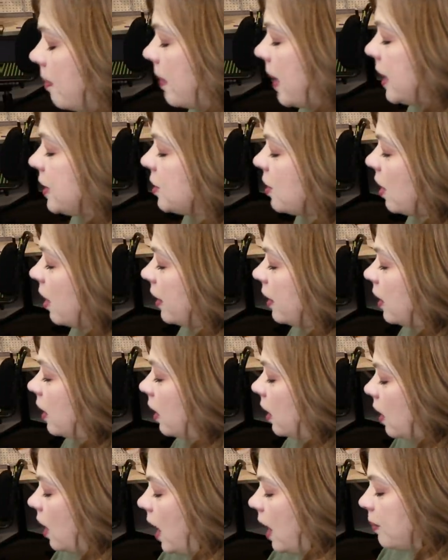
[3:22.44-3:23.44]
my
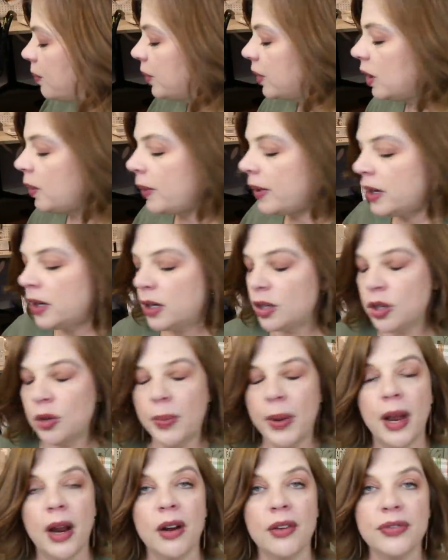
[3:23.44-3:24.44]
daughter um, really wanted a
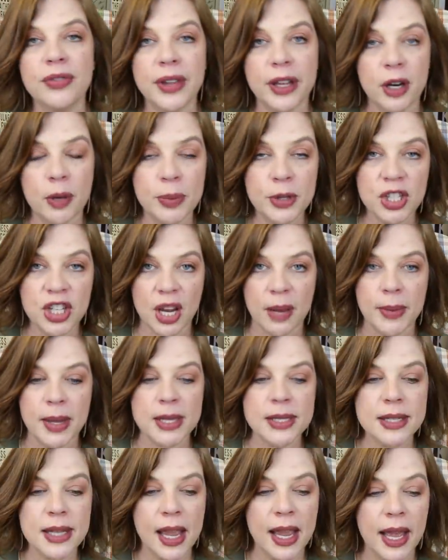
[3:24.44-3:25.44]
new pair of flannel
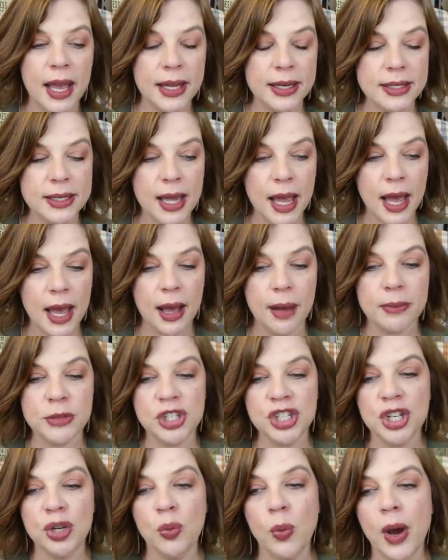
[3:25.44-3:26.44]
pajamas, and um,
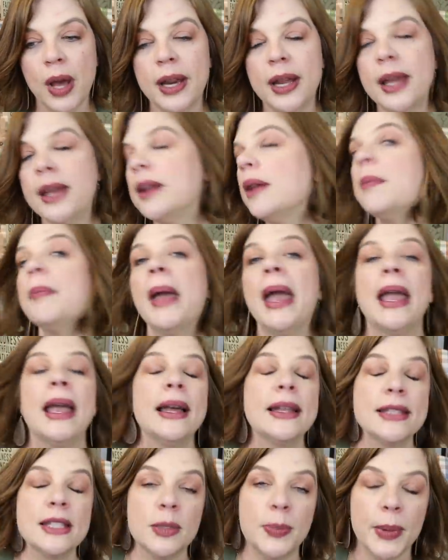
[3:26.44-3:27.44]
she wanted
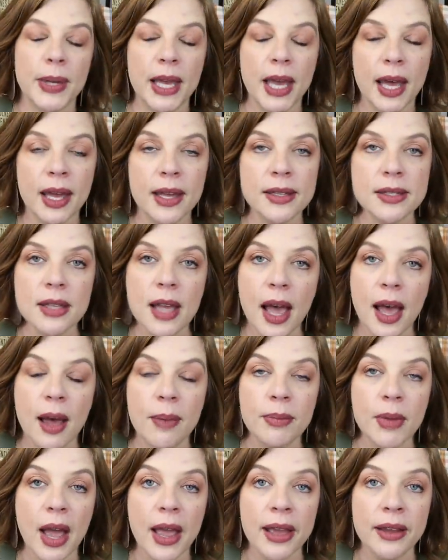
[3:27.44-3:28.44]
pants because
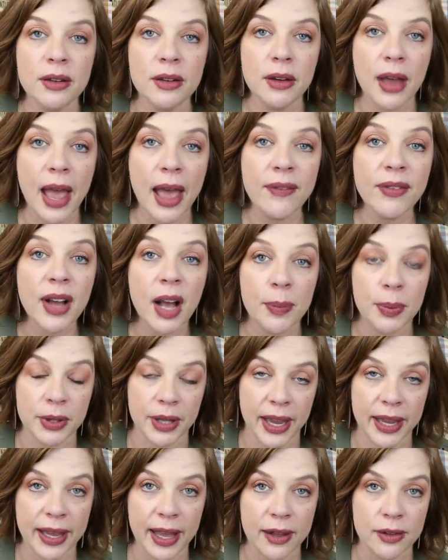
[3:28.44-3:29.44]
um, I have a couple
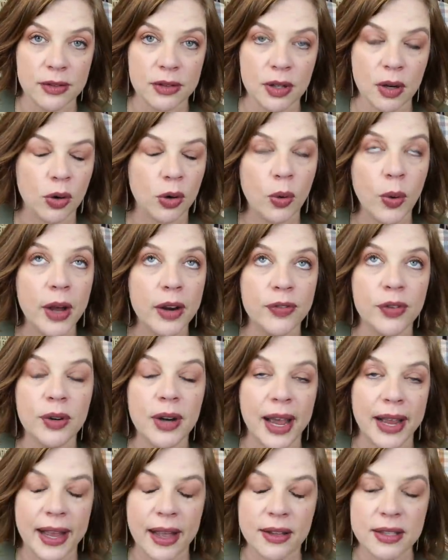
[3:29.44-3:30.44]
nightgowns, or quite a
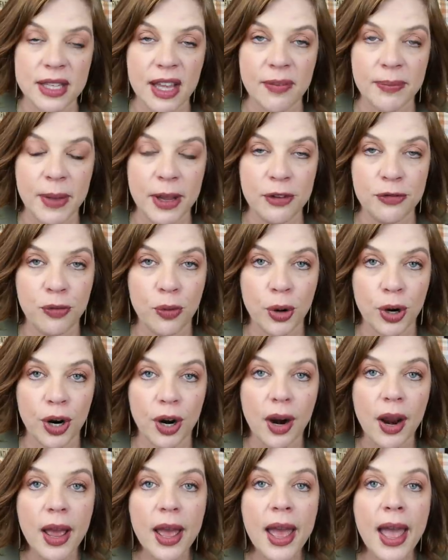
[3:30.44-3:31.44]
few nightgowns I've made for
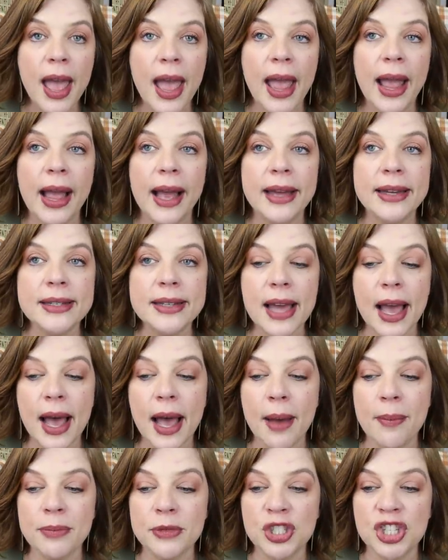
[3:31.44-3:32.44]
her, and
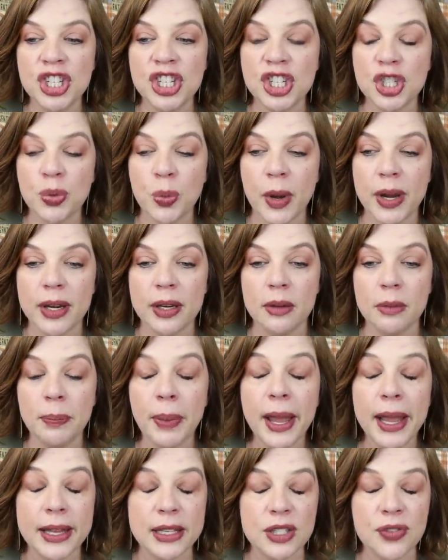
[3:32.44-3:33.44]
um, she just wanted
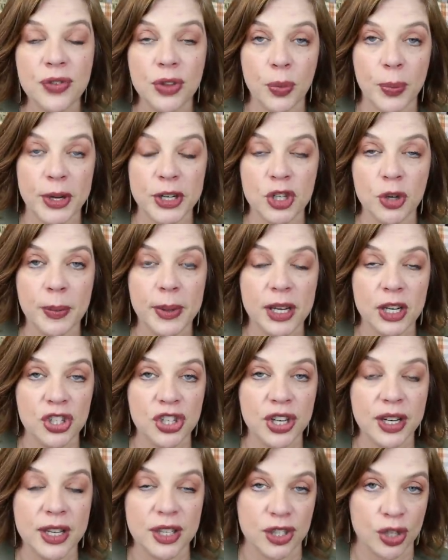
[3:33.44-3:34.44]
pants for the winter
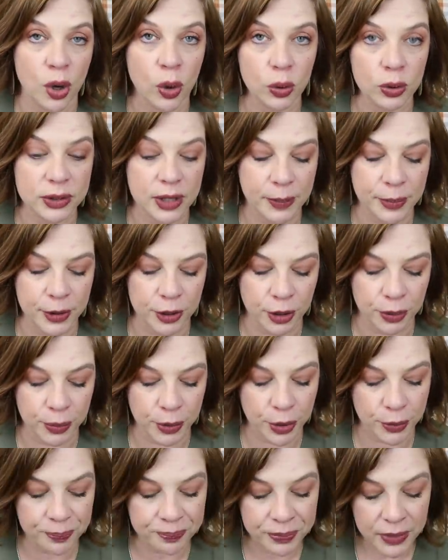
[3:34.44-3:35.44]
because she gets cold up in her
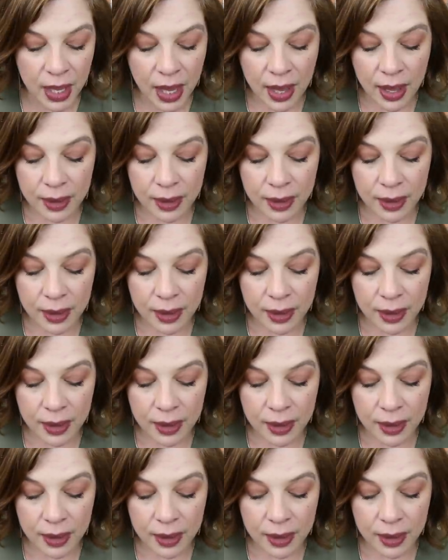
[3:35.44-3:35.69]
room.